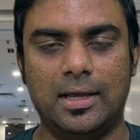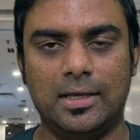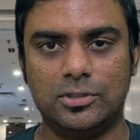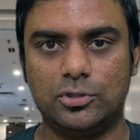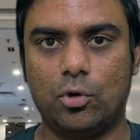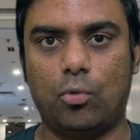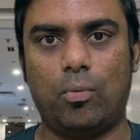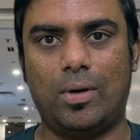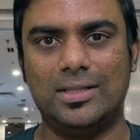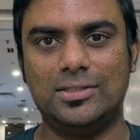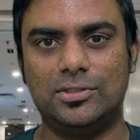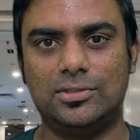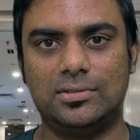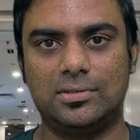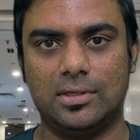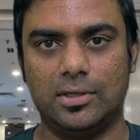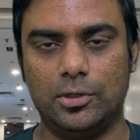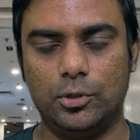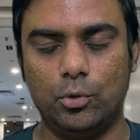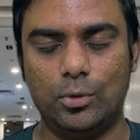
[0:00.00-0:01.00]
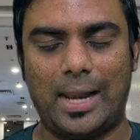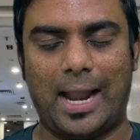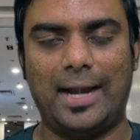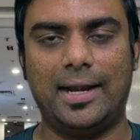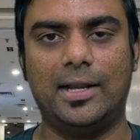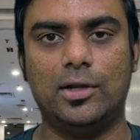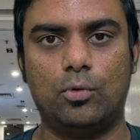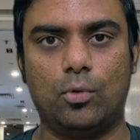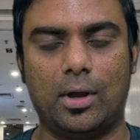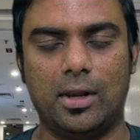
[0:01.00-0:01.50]
So once you
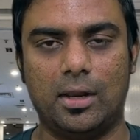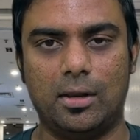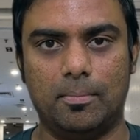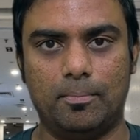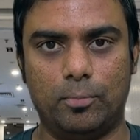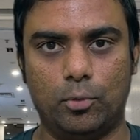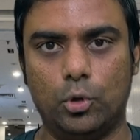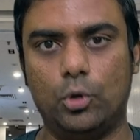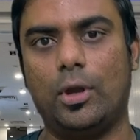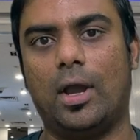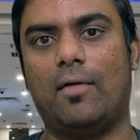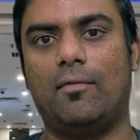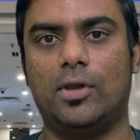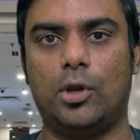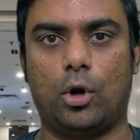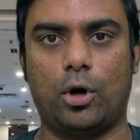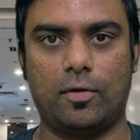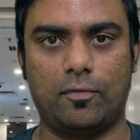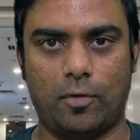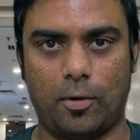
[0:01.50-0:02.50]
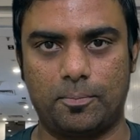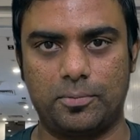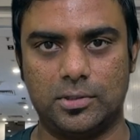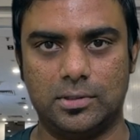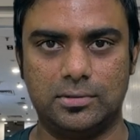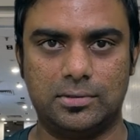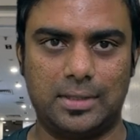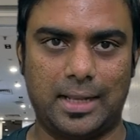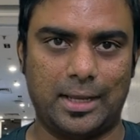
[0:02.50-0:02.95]
land in Kuala Lumpur, you have a lot of options.